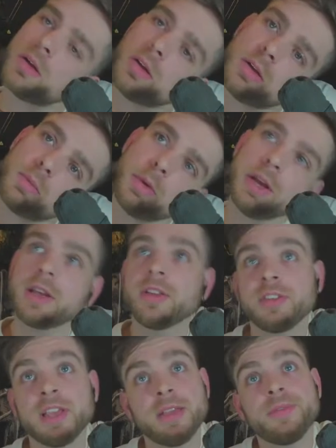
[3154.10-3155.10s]
But you can
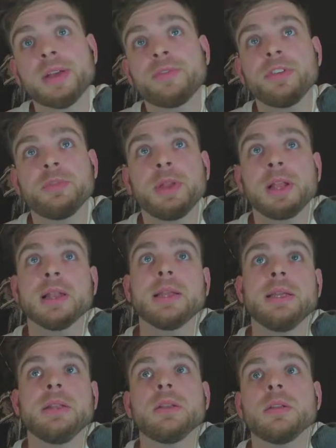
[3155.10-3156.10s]
see even after it's been
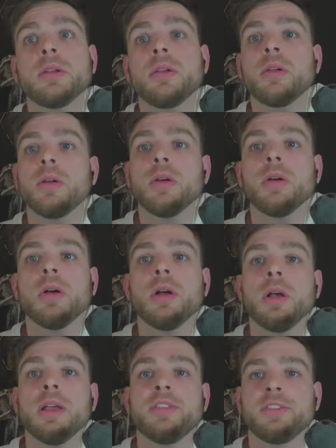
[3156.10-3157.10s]
cleaned,
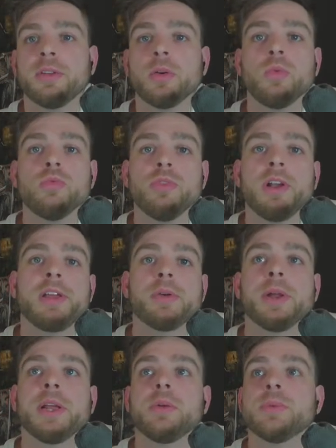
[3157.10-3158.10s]
it's still really
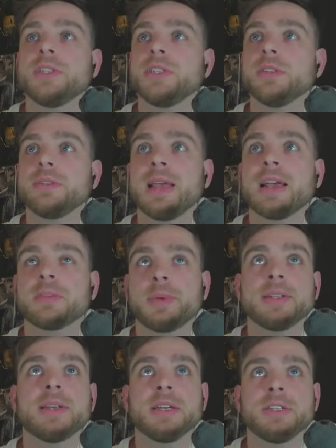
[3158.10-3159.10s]
green, which is the
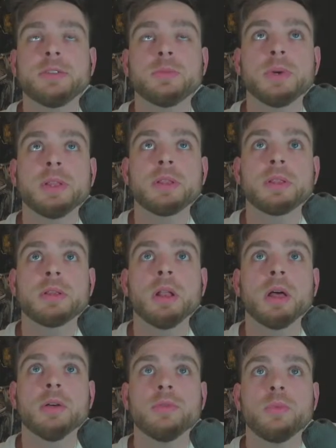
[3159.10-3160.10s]
expectation with a
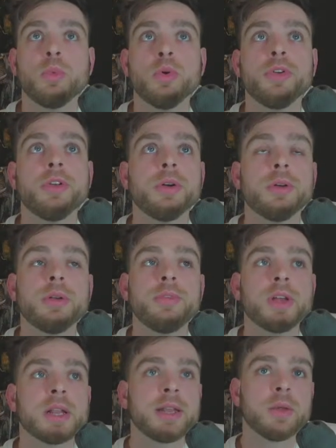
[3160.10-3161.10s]
lot of wood. If
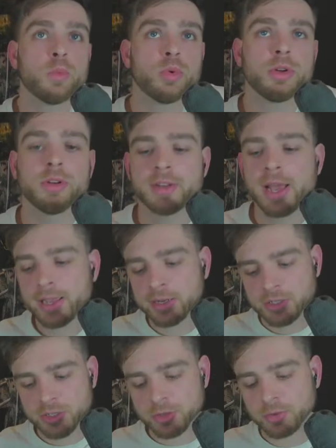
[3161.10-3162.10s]
you're cleaning wood and decking
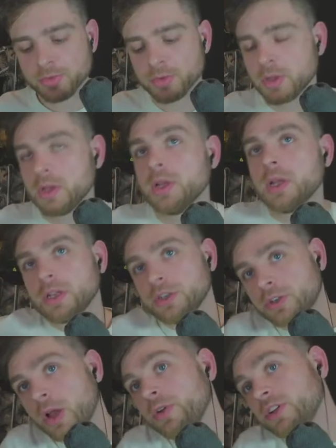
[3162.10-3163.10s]
and stuff,
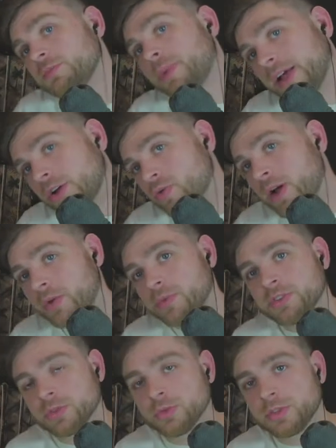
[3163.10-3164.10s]
don't expect great
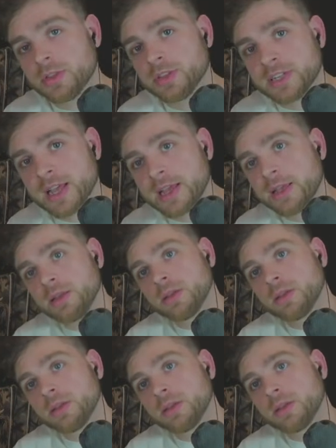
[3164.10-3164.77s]
results on the day.